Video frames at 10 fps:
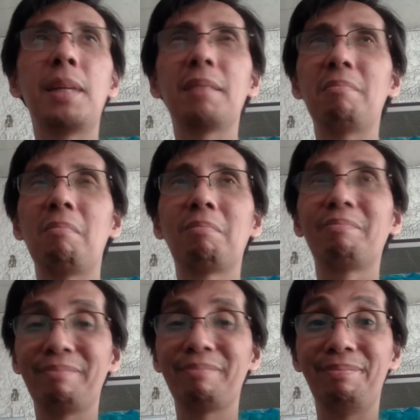But
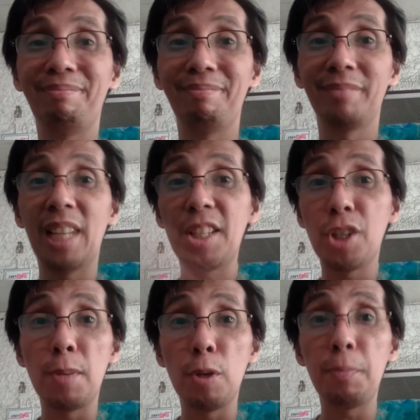that's
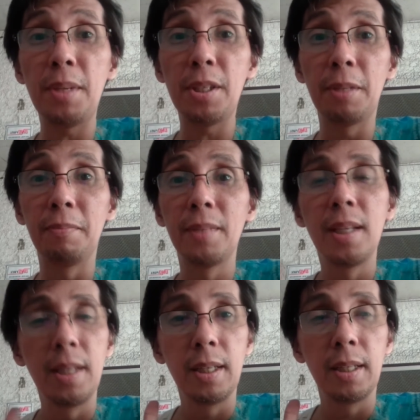just my opinion.
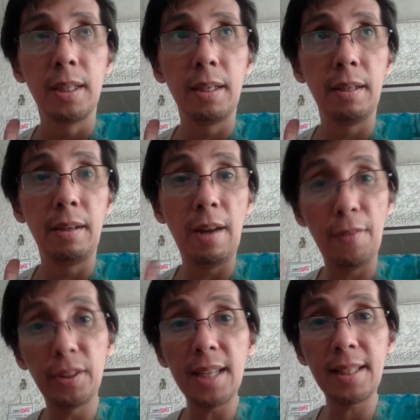
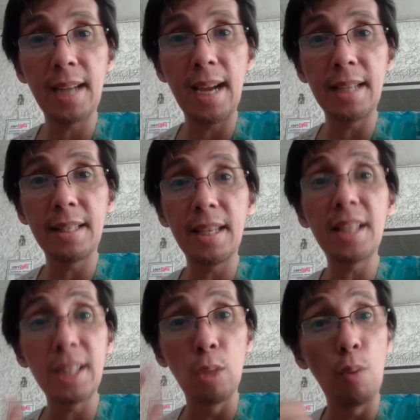Nevertheless, guys,
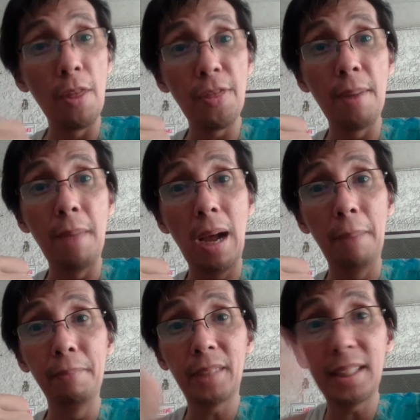it's still one thumb
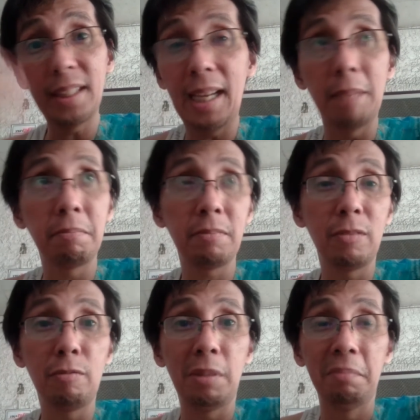up. Kasi,
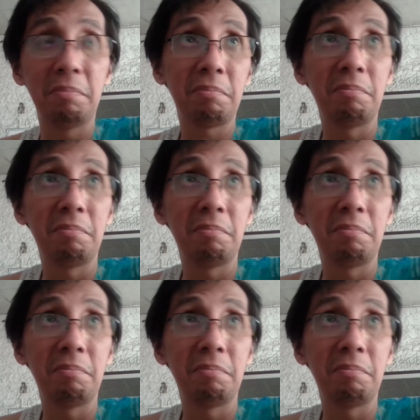well,